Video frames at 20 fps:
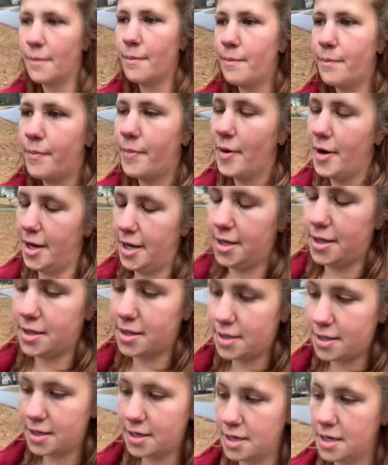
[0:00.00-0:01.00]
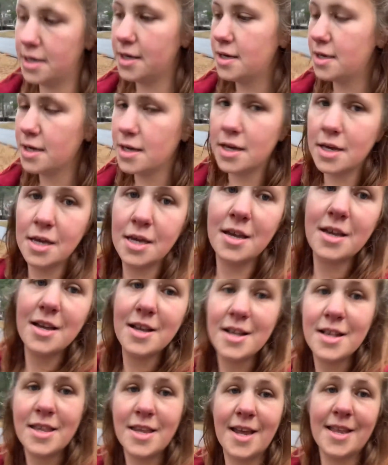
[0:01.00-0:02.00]
but
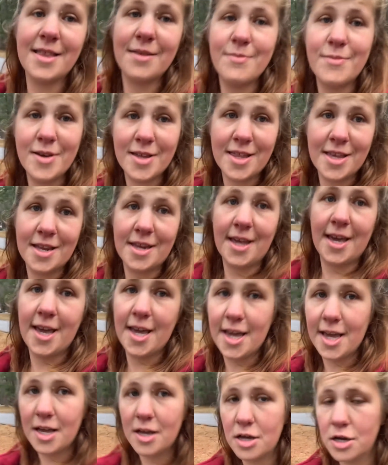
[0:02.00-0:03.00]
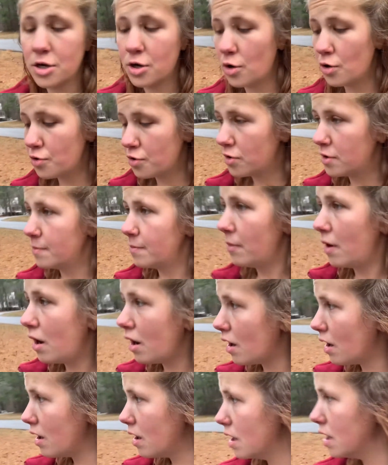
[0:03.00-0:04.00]
it's a busy day. Going to the
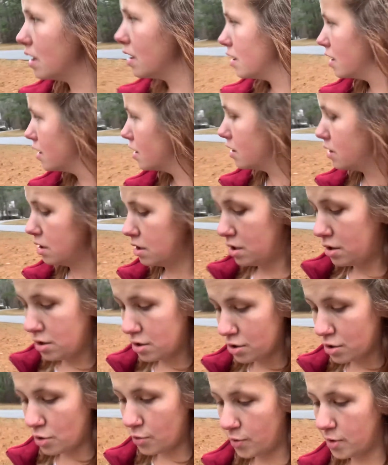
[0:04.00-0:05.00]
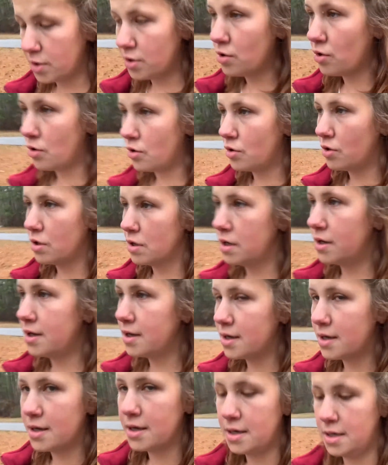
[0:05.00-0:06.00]
mall to return
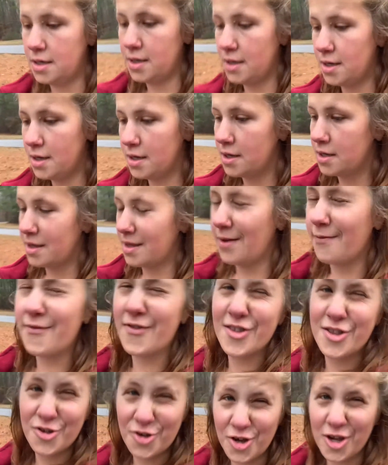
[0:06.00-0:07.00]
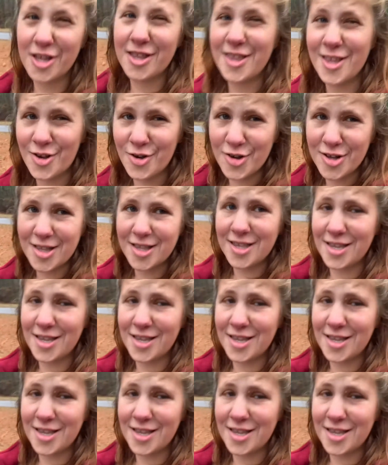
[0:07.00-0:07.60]
some Victoria's Secret